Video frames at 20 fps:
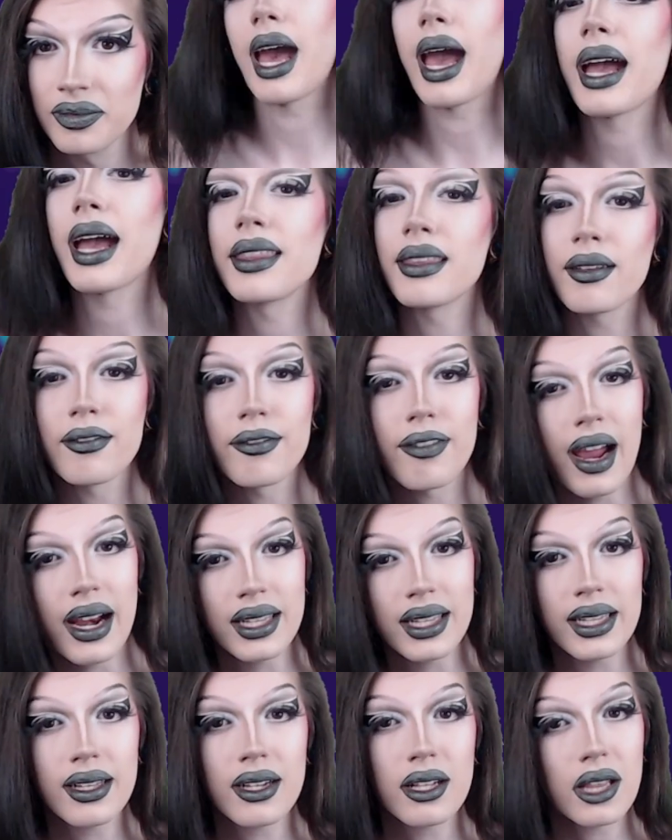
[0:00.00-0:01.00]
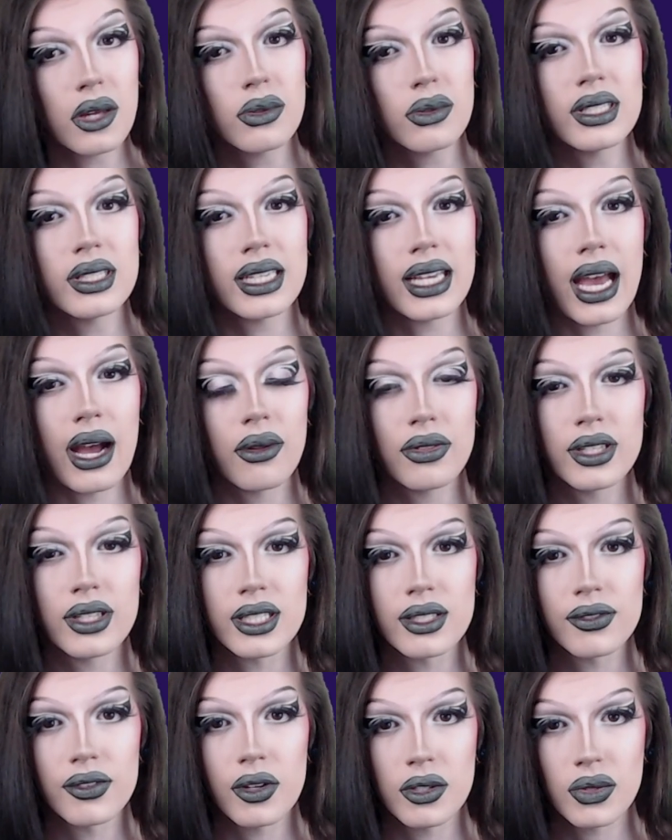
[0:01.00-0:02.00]
And then finally, closing out this
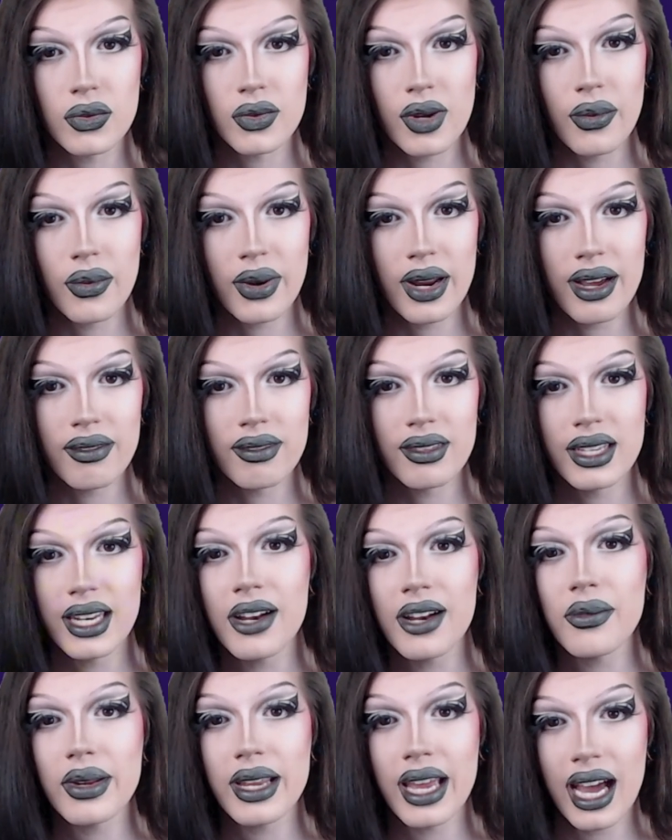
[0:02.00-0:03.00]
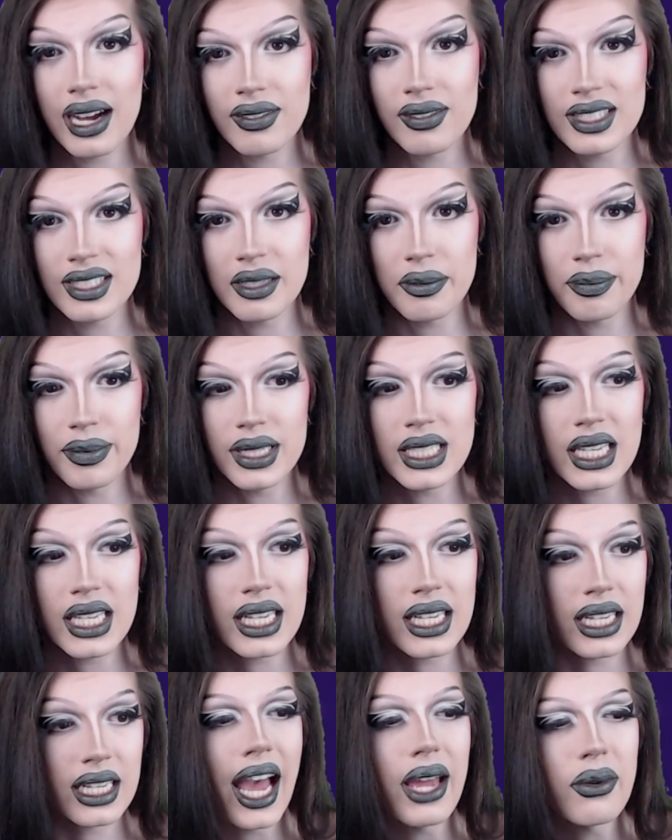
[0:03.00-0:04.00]
first runway of the night, we have
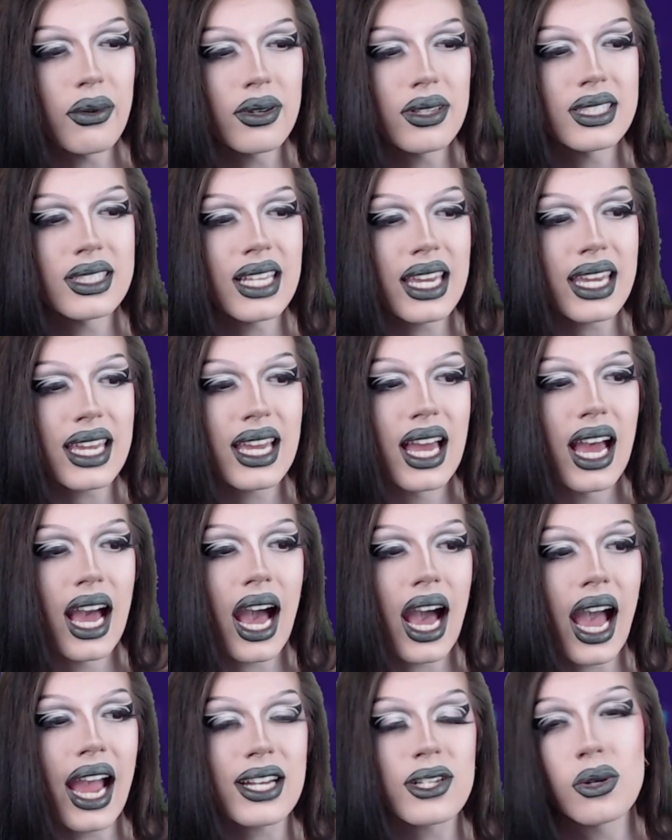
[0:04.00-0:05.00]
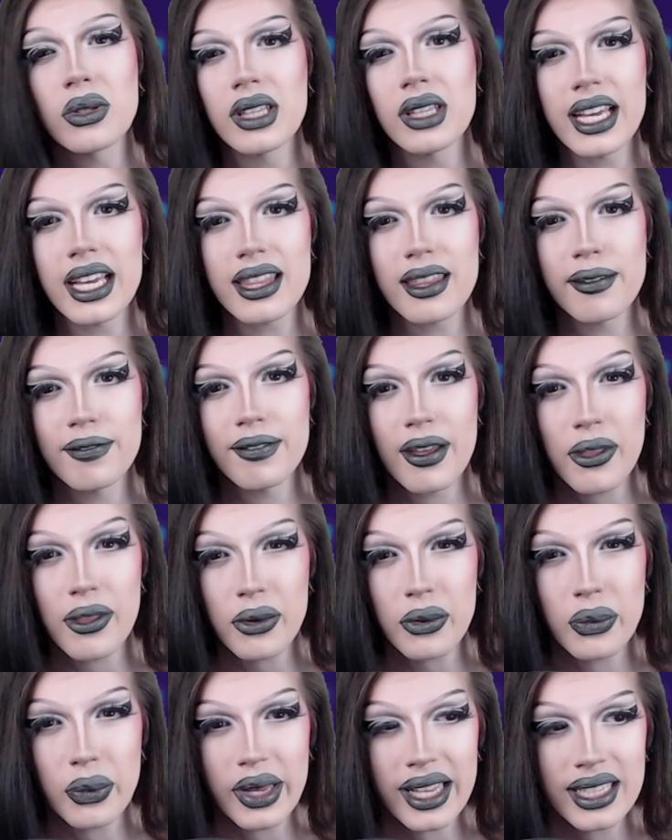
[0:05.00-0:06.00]
Zimbading. I will say, I don't like the
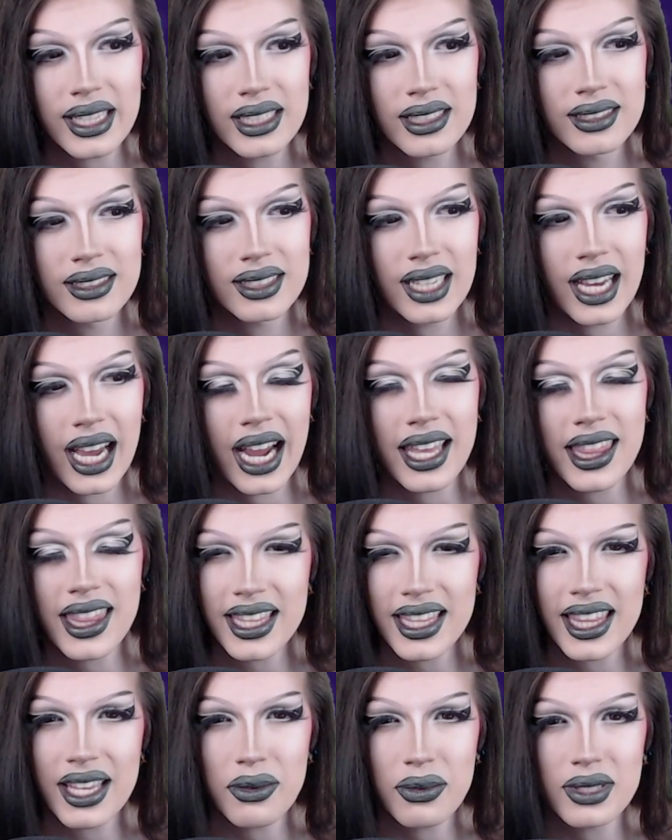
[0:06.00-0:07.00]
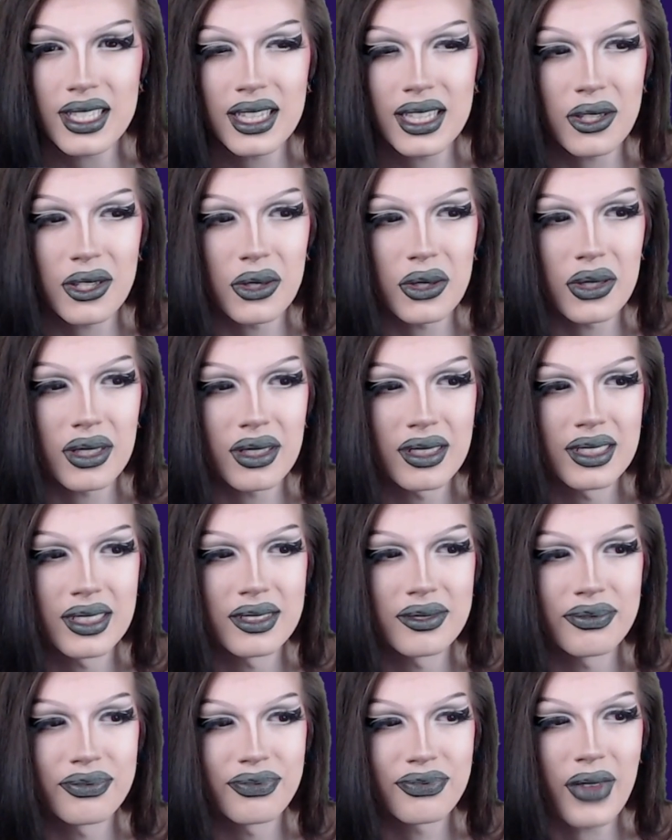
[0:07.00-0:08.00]
feathered wig. I think that was a little
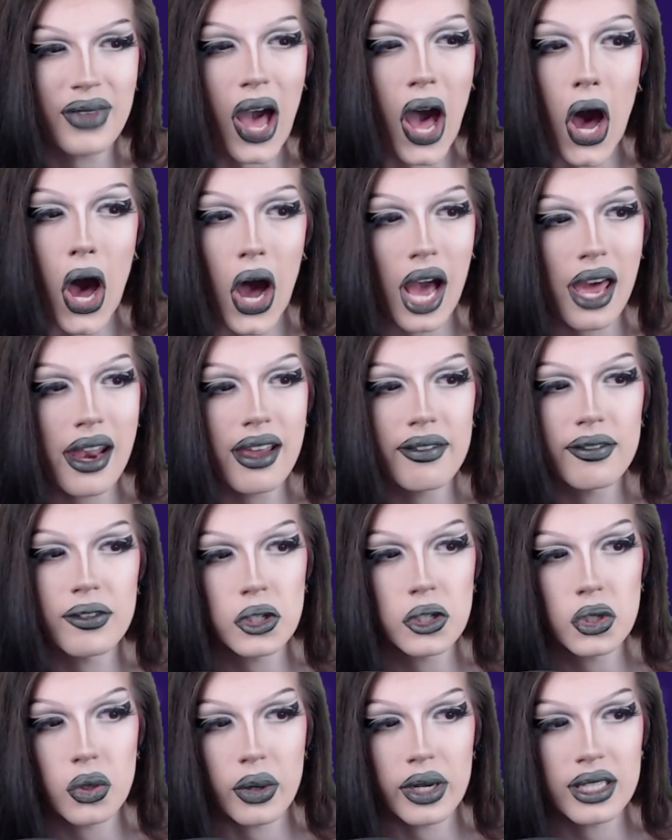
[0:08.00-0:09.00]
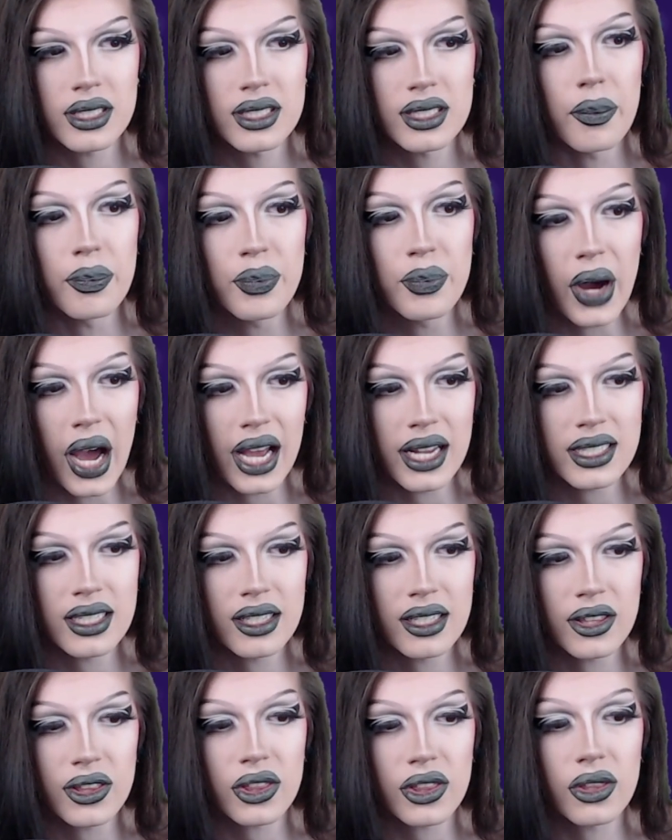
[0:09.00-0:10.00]
odd of a choice, but
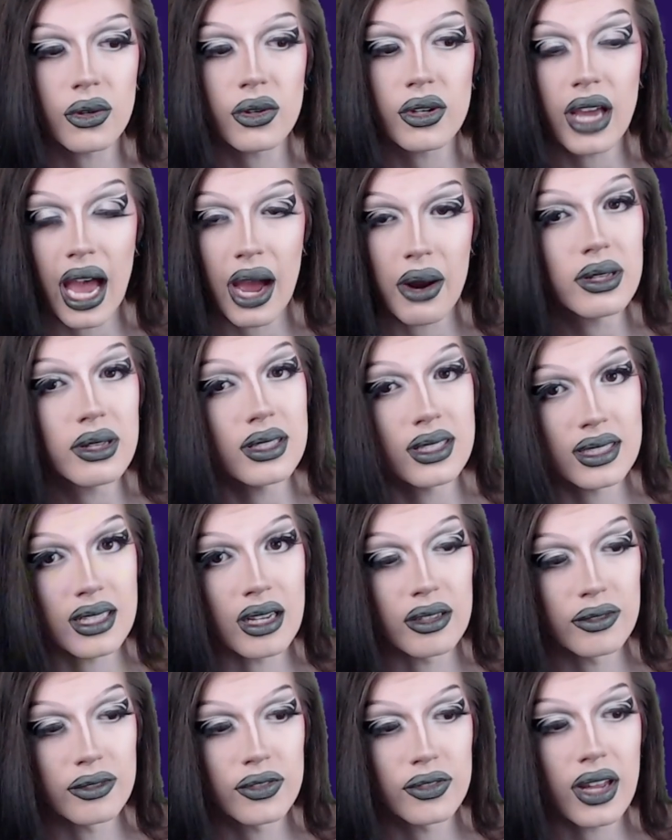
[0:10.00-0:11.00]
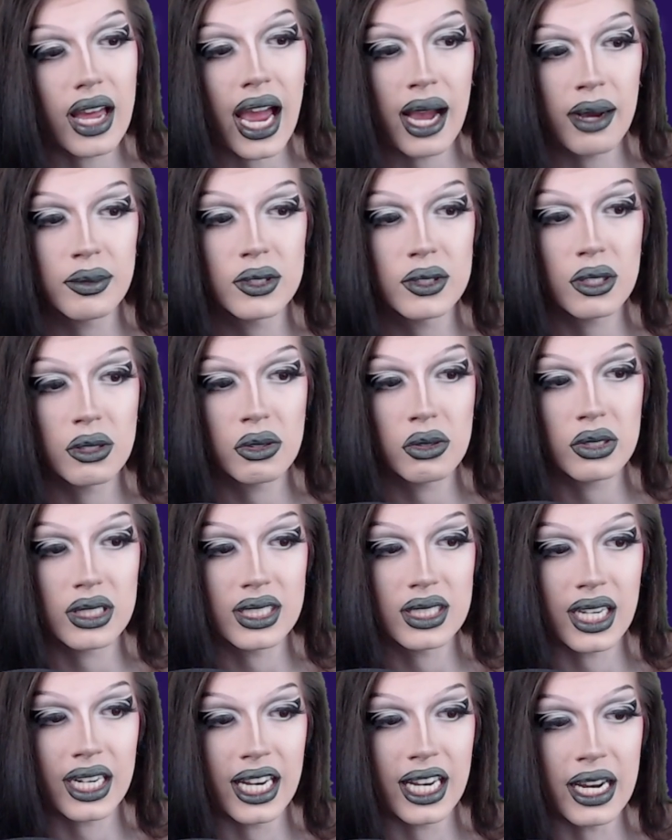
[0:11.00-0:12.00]
the gown itself, absolutely
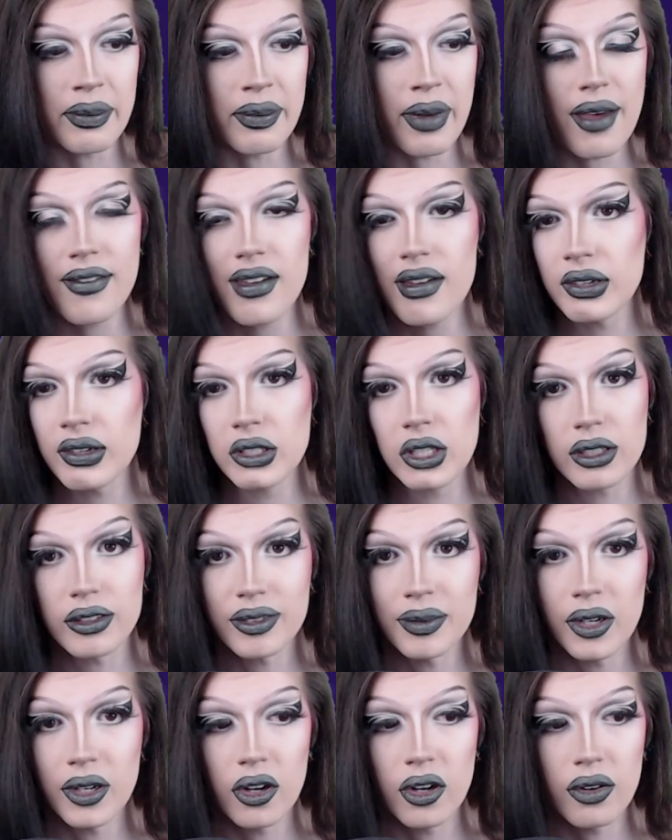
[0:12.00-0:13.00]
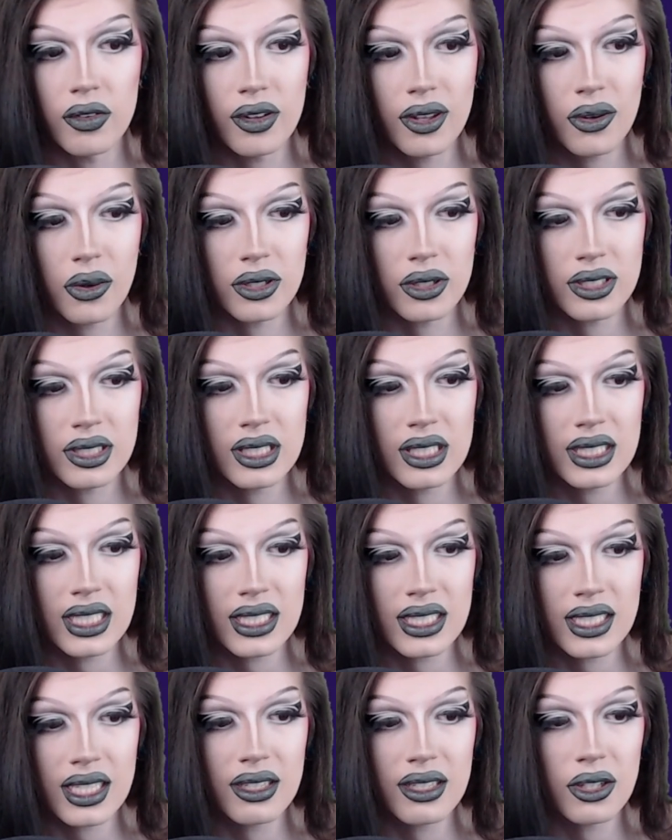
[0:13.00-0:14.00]
stunning. My favorite look for her over the course of the
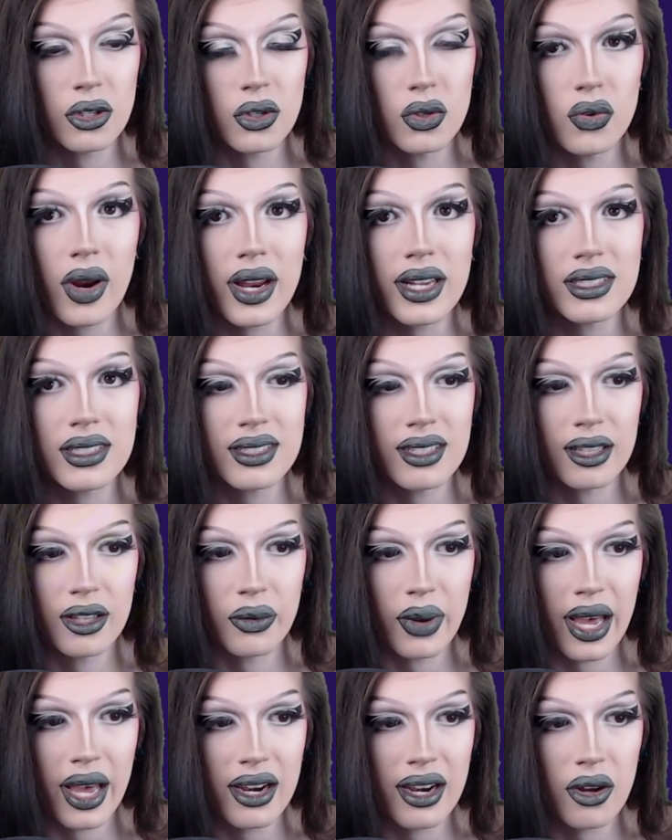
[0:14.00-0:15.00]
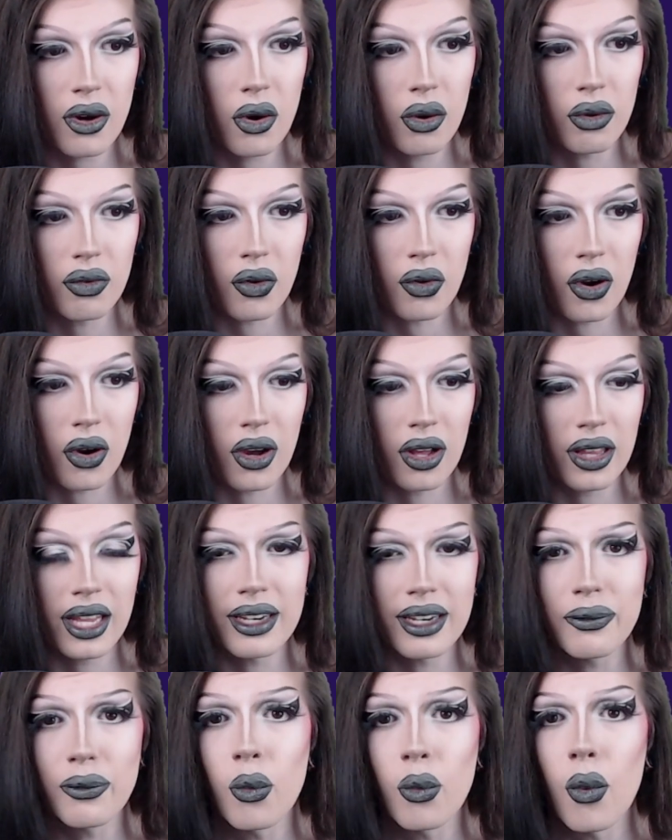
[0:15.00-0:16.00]
season. Great silhouette overall
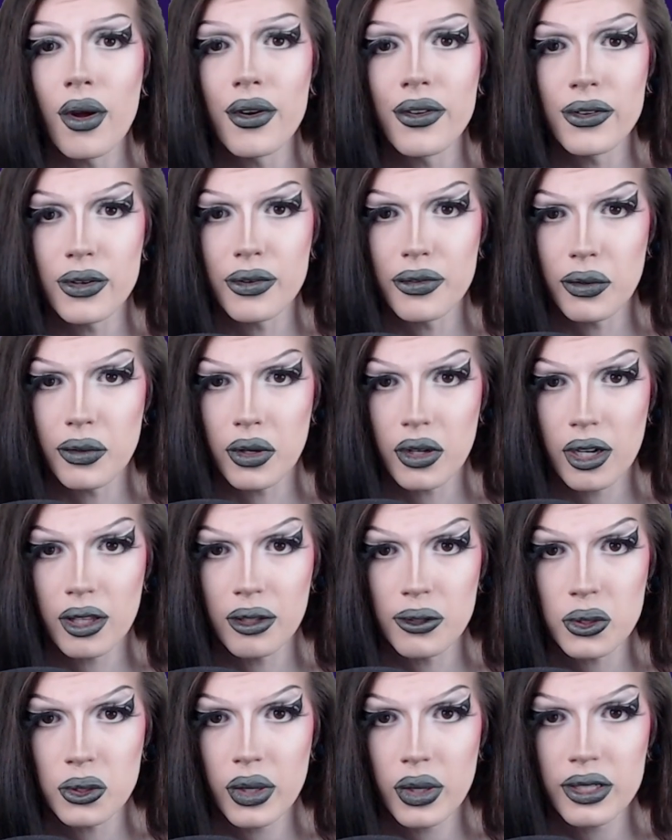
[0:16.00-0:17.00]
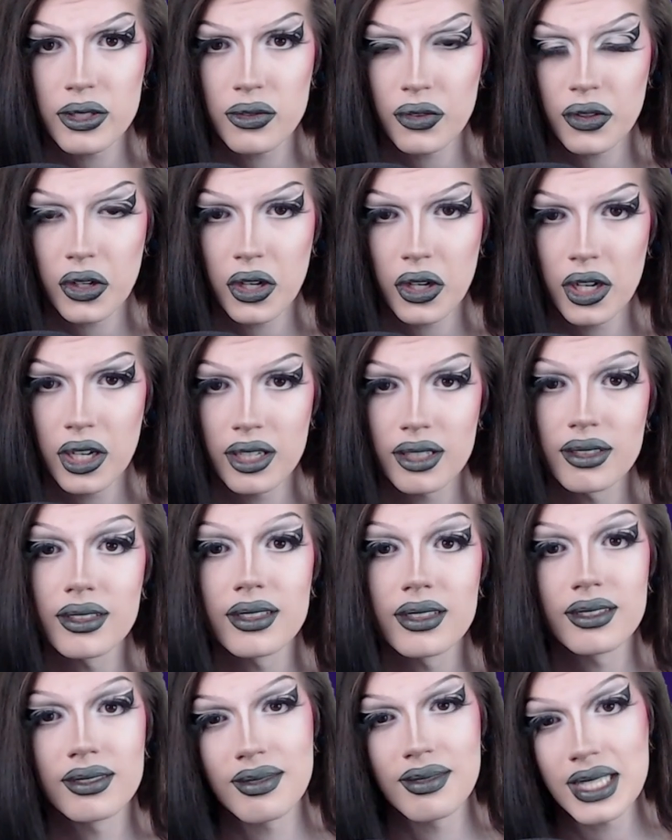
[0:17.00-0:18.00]
and wonderful color choice for her.
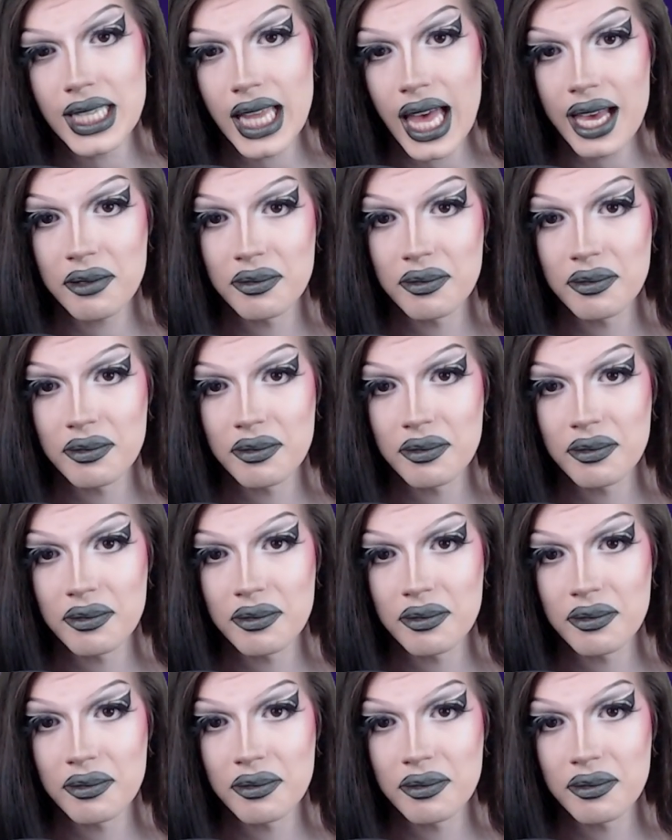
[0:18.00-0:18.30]
Slay.